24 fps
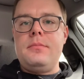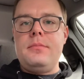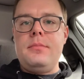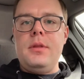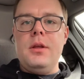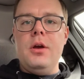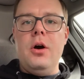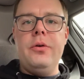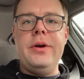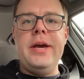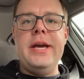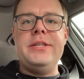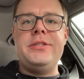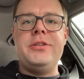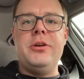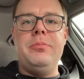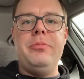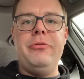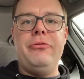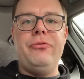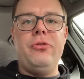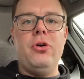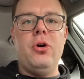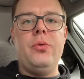Okay, so
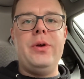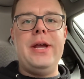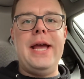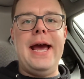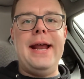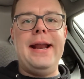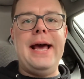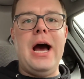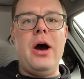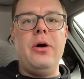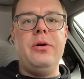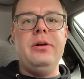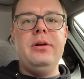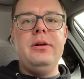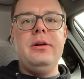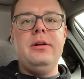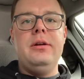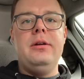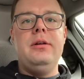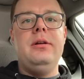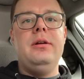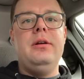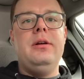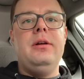before we head out,
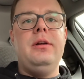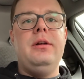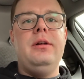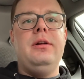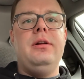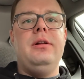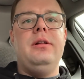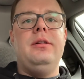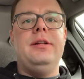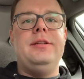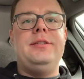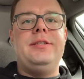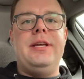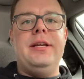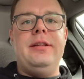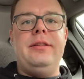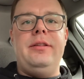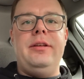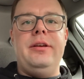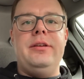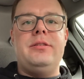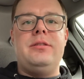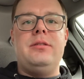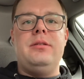let's get
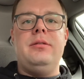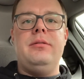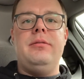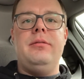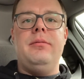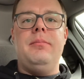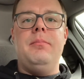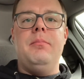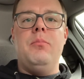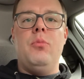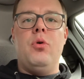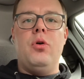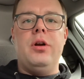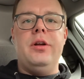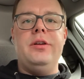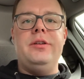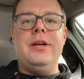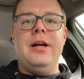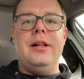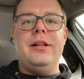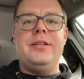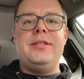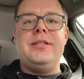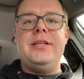this
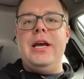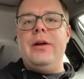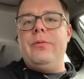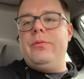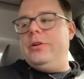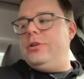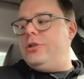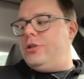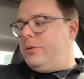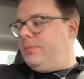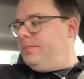mortadella sandwich.